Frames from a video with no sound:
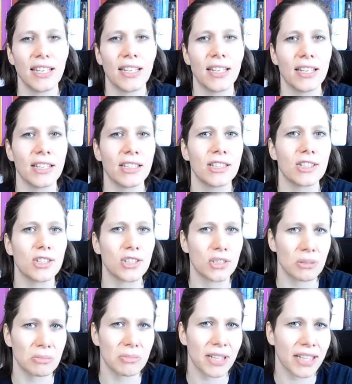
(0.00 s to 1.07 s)
English
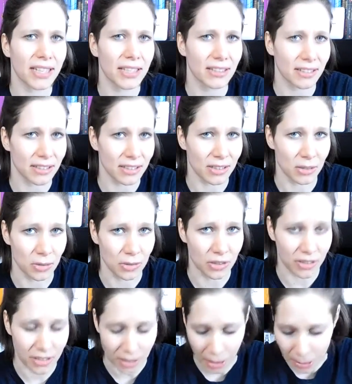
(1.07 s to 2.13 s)
subtitles
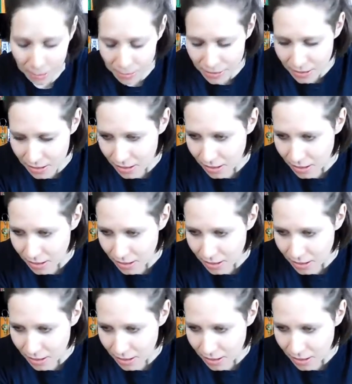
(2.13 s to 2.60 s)
or dubbed.